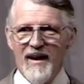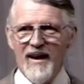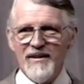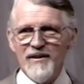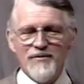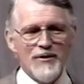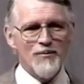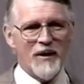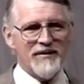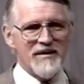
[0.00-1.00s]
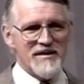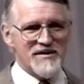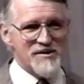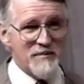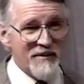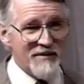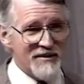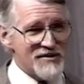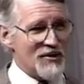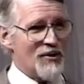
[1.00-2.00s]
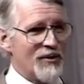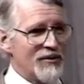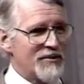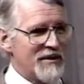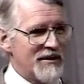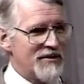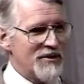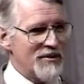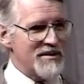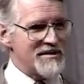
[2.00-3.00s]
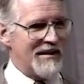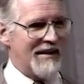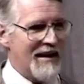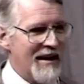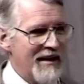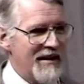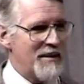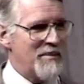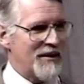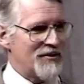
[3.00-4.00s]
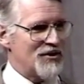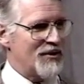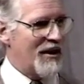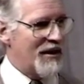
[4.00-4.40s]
And if you want the experience, all you need do is lie about your